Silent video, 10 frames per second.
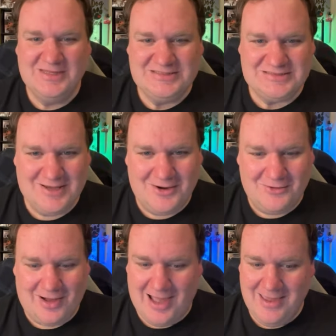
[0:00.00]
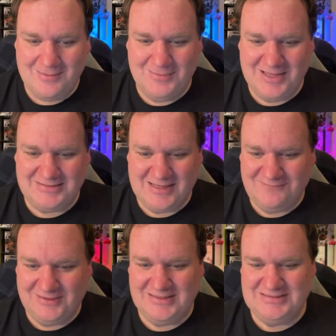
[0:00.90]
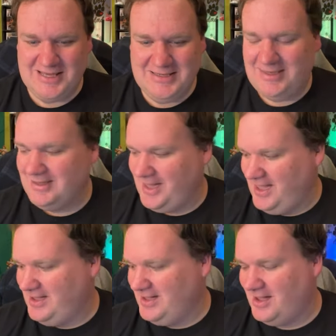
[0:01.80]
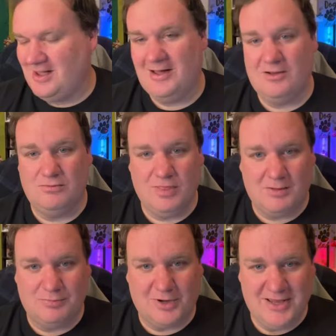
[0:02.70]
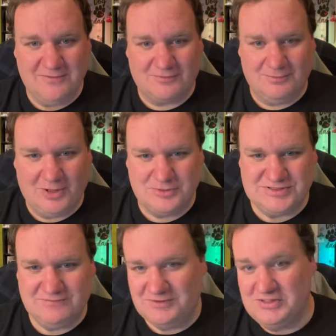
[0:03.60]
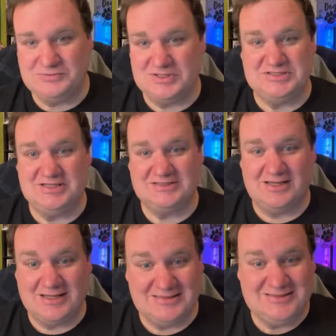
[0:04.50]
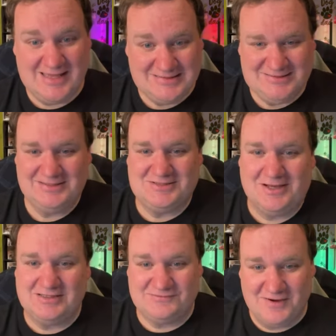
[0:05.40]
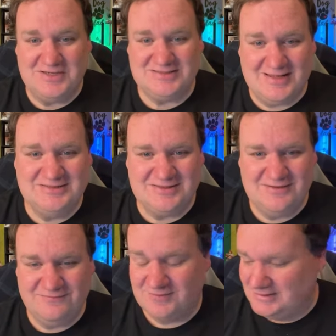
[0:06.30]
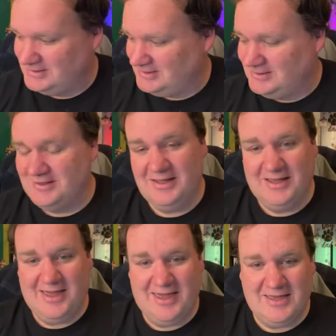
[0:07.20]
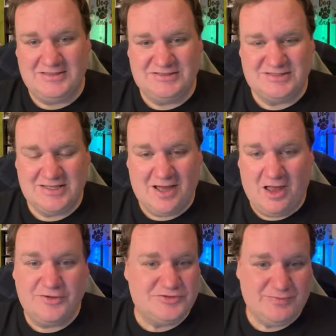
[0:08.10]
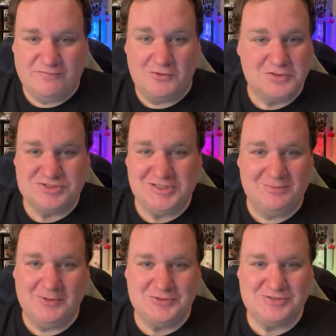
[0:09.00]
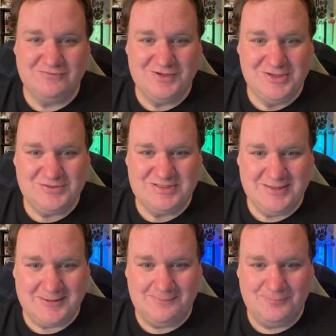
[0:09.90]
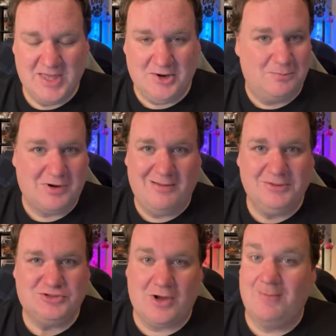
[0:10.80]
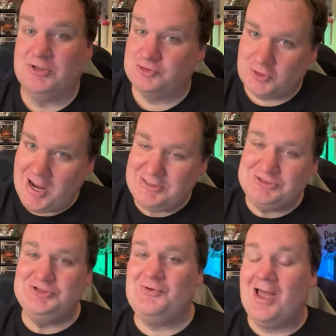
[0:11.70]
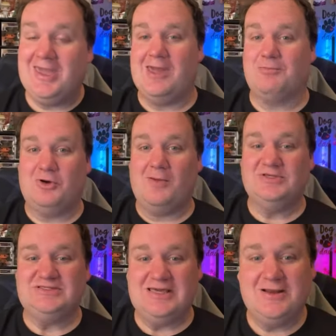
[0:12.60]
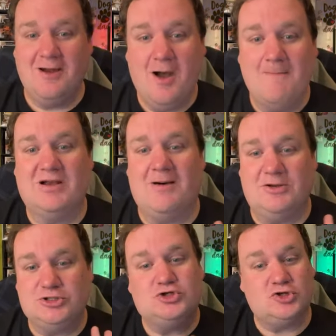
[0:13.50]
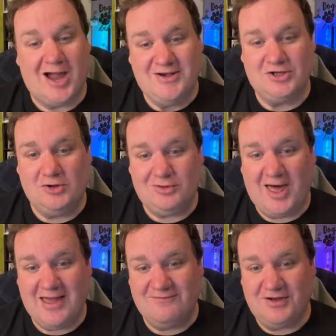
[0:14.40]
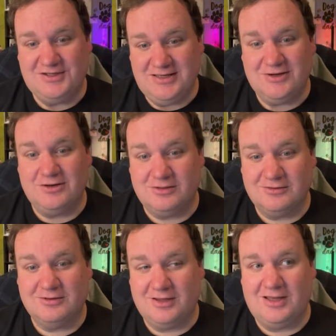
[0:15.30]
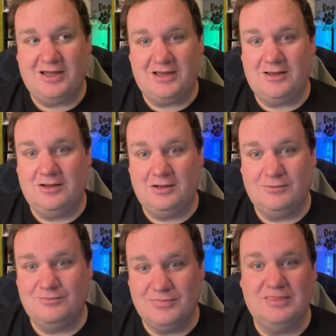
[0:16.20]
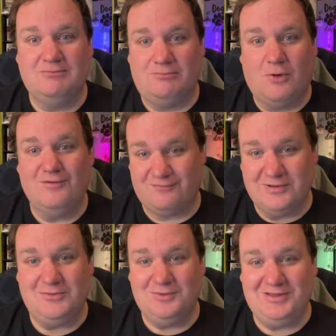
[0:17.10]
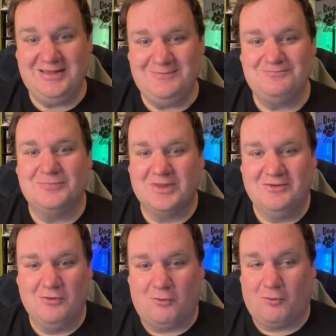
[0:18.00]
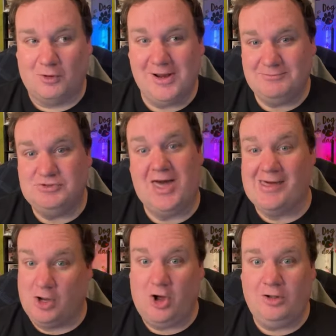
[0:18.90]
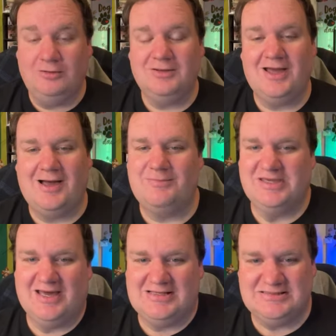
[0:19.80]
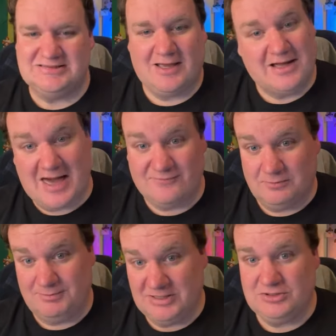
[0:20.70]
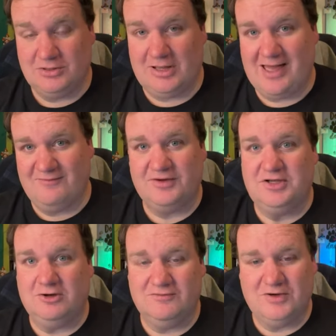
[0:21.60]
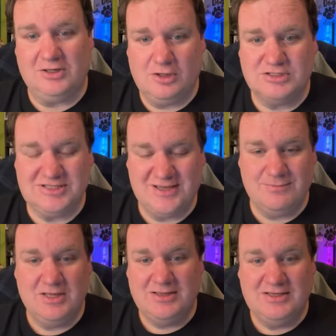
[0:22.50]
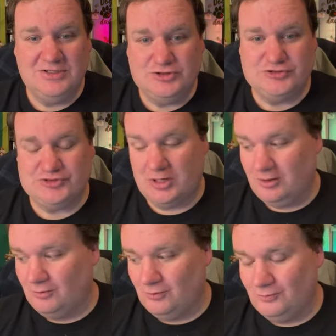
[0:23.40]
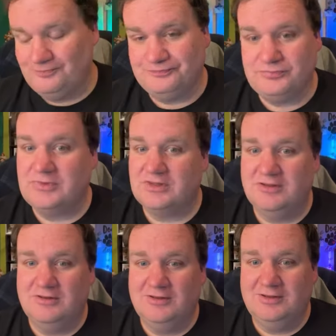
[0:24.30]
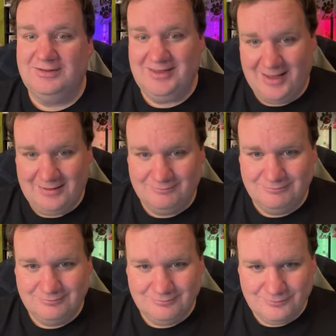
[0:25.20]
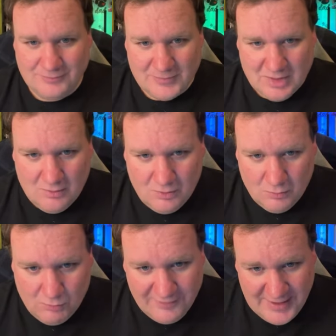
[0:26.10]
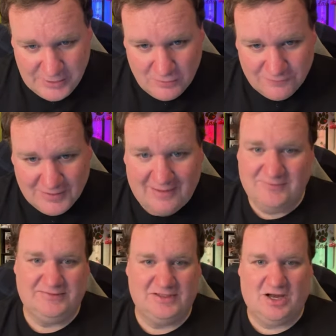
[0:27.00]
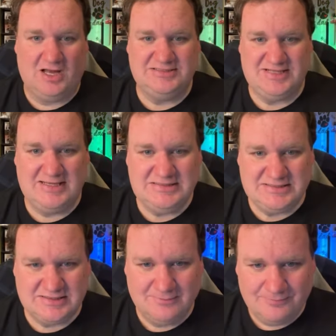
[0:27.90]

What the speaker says: So I am definitely taking a break from posting videos on TikTok, because yes, TikTok is very sensitive. And I'll just be focusing on posting videos here. And I'll probably, I'm gonna try to, I can't promise it, but I'm gonna try to go live on here more frequently. Or at all, because I haven't been live on here in a very long time. So, yeah. Well, thank you for loving the content.